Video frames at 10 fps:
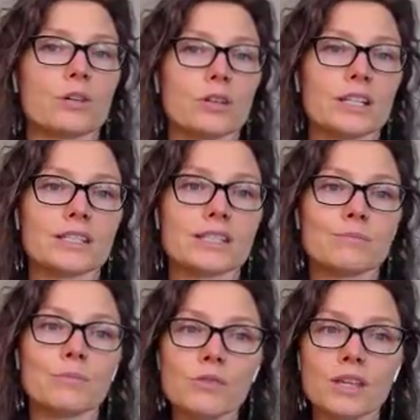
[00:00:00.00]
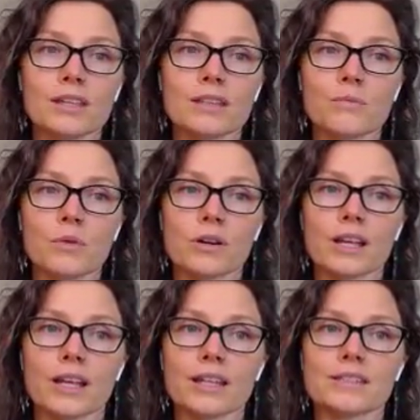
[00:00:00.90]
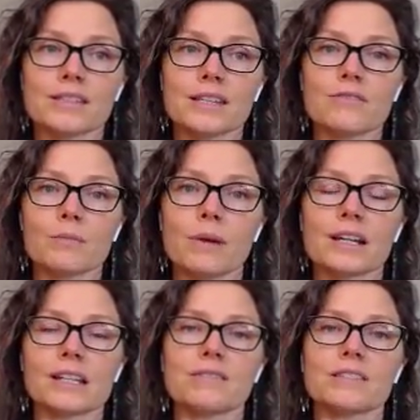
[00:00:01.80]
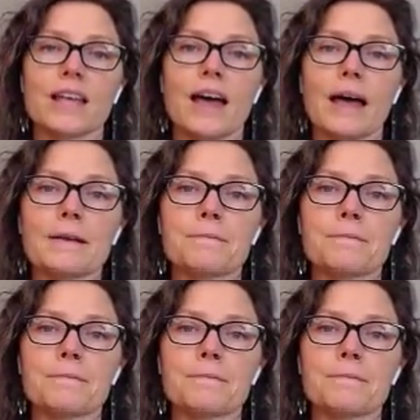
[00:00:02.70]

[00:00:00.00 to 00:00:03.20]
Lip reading: green smoothie in the morning and see if your body loves that.